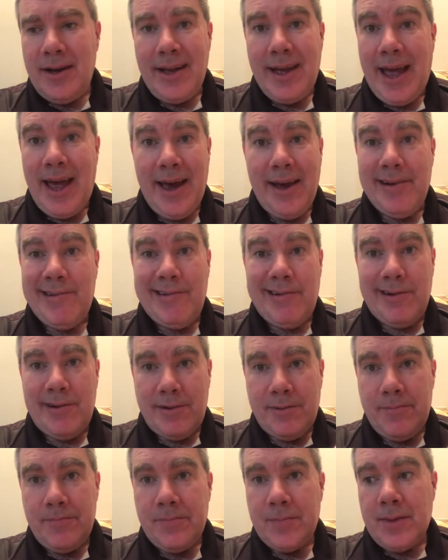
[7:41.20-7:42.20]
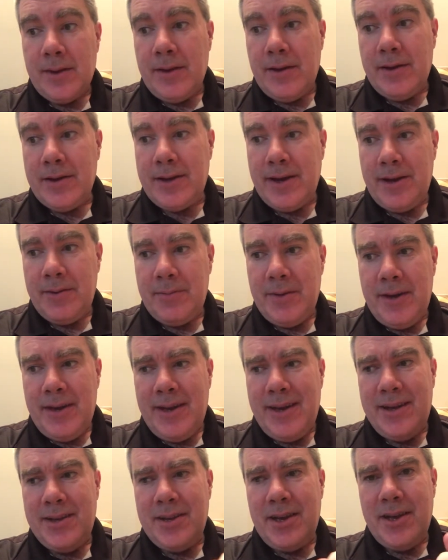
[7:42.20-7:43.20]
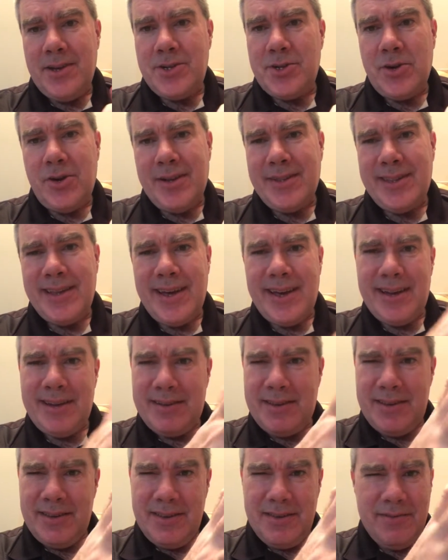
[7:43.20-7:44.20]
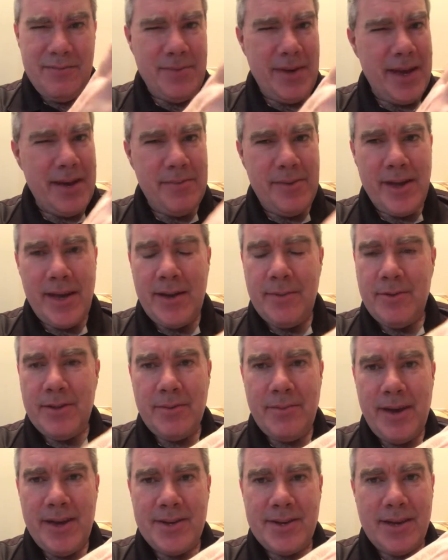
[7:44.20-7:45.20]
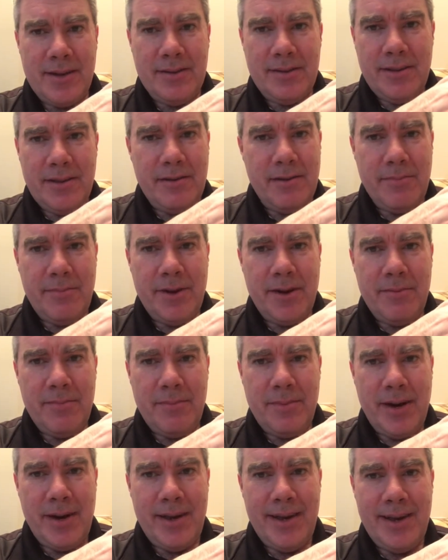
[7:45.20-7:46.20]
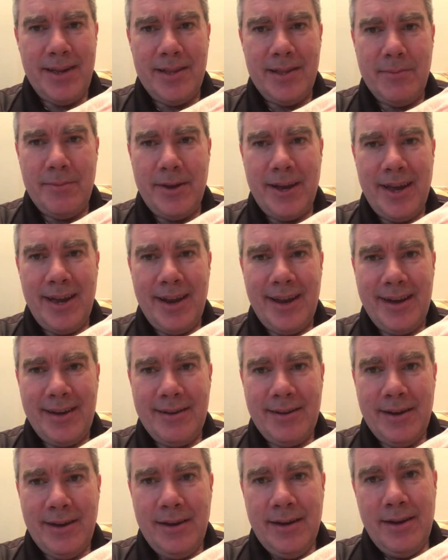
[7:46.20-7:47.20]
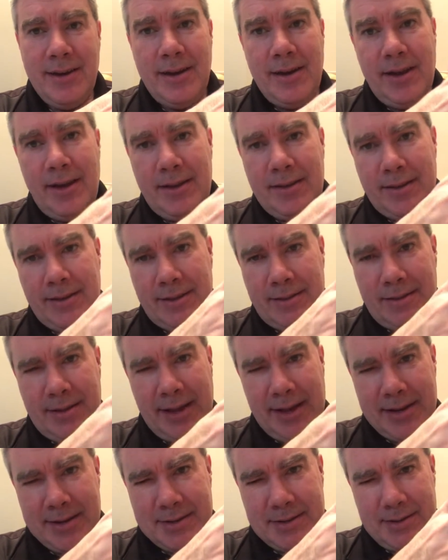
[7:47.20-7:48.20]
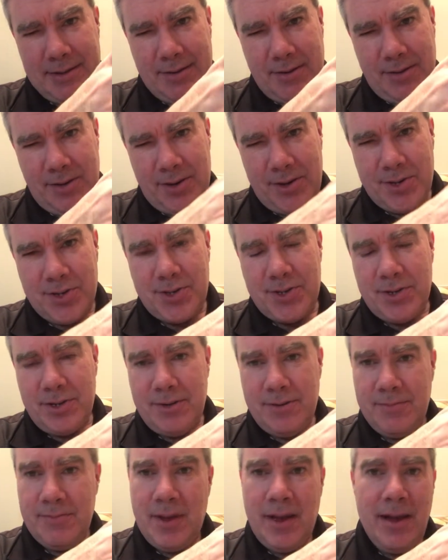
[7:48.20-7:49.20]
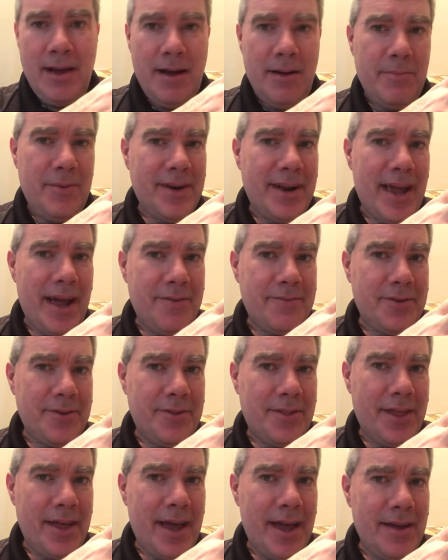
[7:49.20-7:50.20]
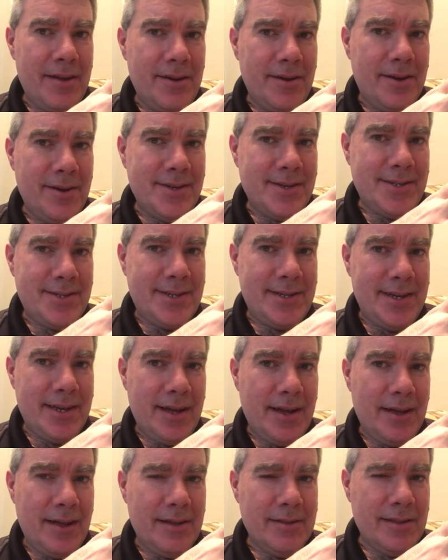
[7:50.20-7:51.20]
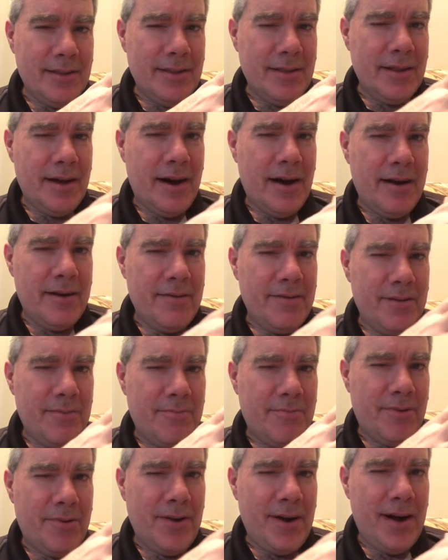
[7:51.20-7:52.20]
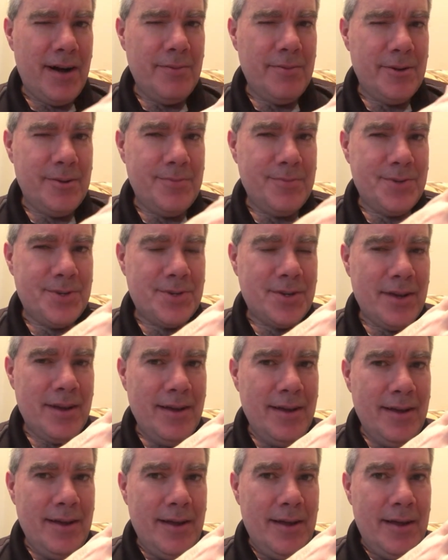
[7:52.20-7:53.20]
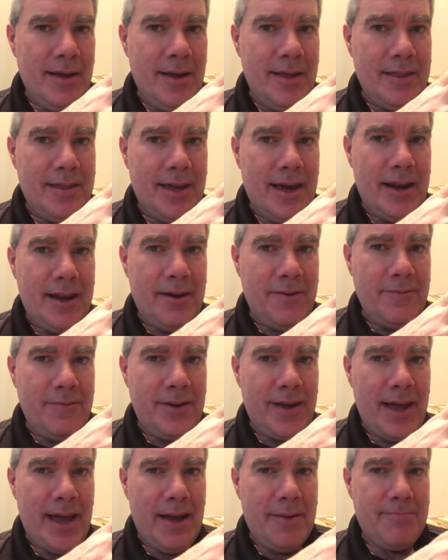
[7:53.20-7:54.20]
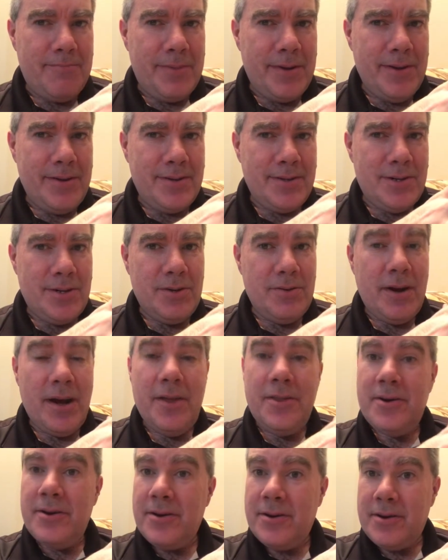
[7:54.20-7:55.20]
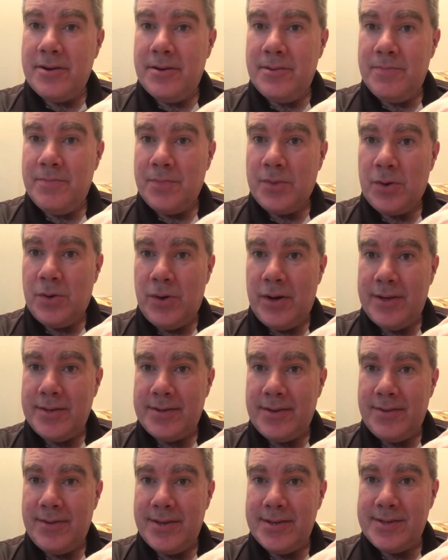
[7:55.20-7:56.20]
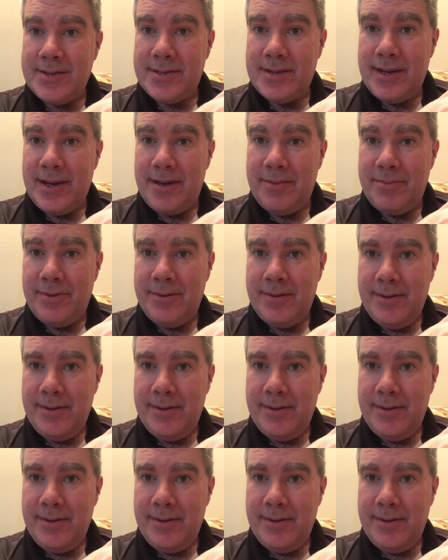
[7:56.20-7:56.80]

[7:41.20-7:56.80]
at all. Okay, it's showing that you may be able to make a little bit of money in the beginning, in the next year or so, but after that, you're gonna see a lot of the problems that have happened to other coins of this type,